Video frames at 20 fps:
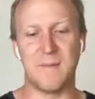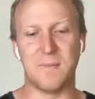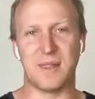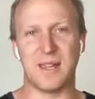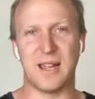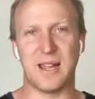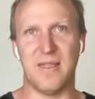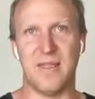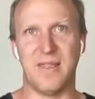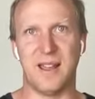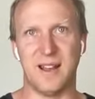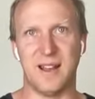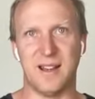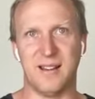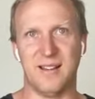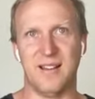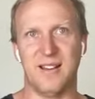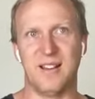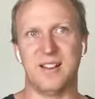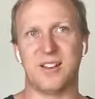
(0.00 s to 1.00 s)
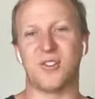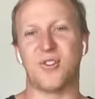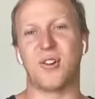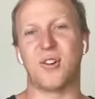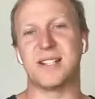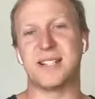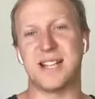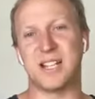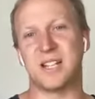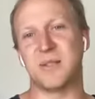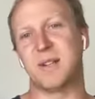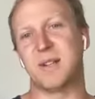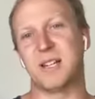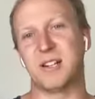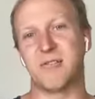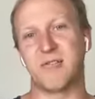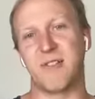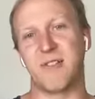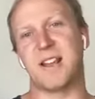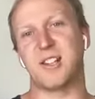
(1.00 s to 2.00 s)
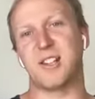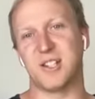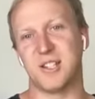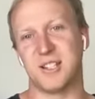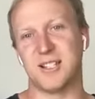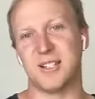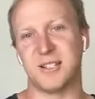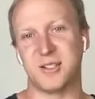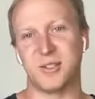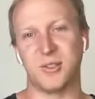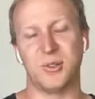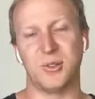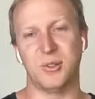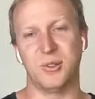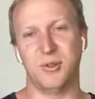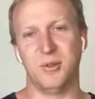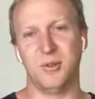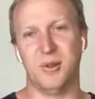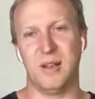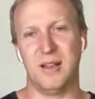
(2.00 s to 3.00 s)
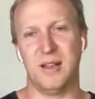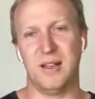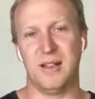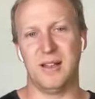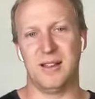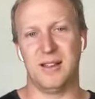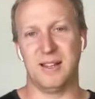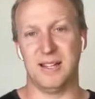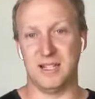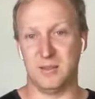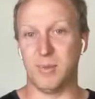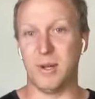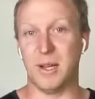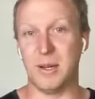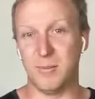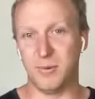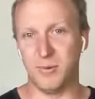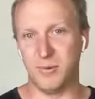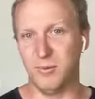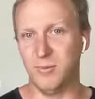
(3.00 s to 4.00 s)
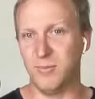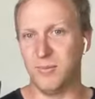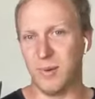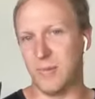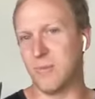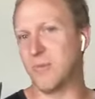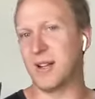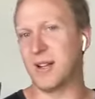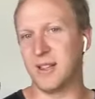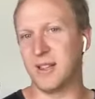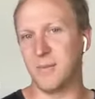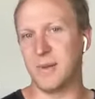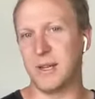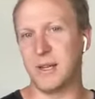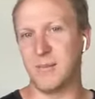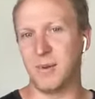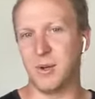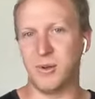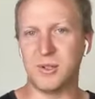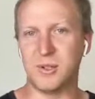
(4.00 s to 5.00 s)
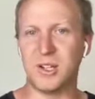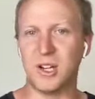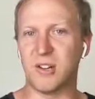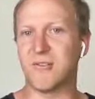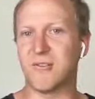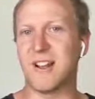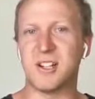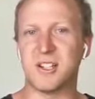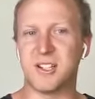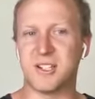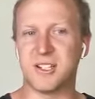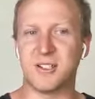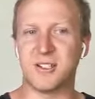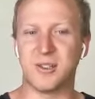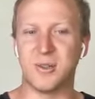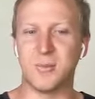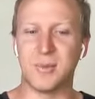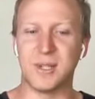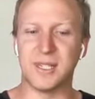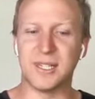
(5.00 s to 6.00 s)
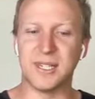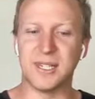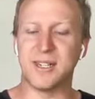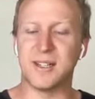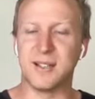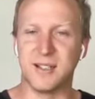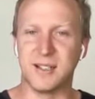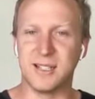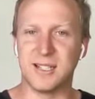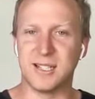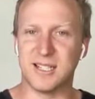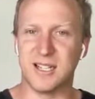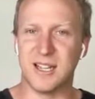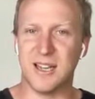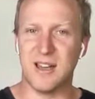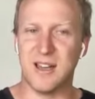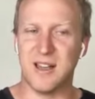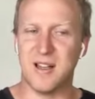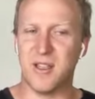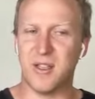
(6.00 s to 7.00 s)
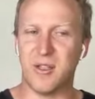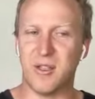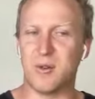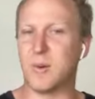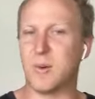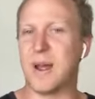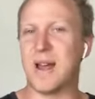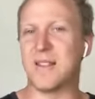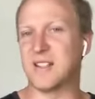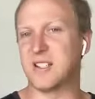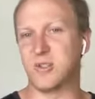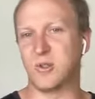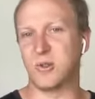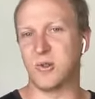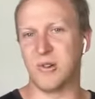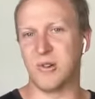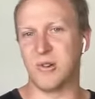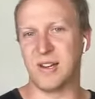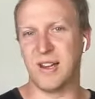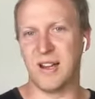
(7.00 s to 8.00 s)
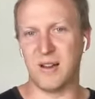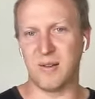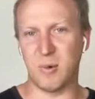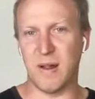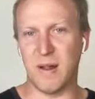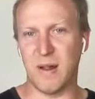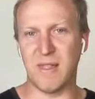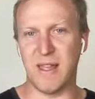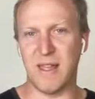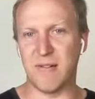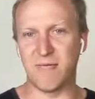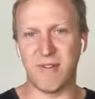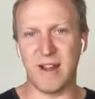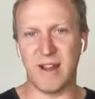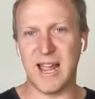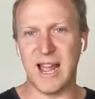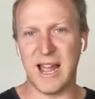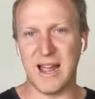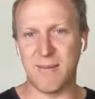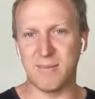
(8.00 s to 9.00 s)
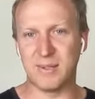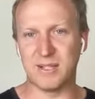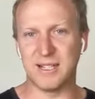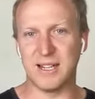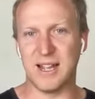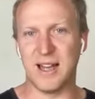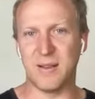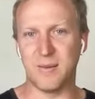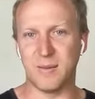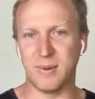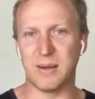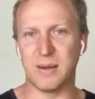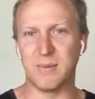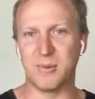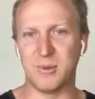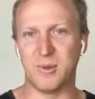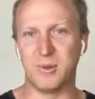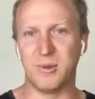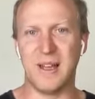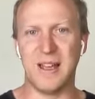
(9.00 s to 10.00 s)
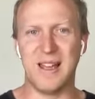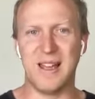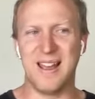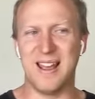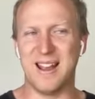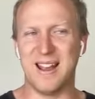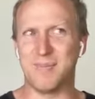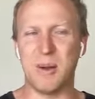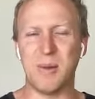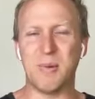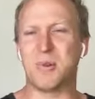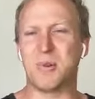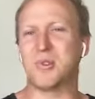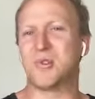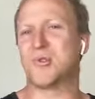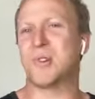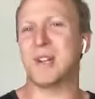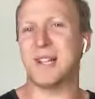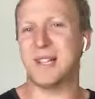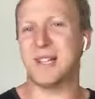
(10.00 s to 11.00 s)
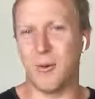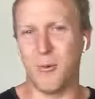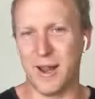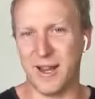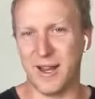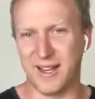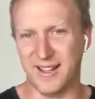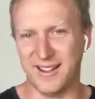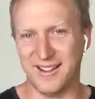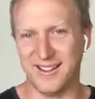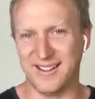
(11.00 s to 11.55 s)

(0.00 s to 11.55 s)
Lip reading: And then God is actually being gracious to his people by bringing them in, but also gracious to particulars throughout the story. We have our Rahabs and other people who trick their way in,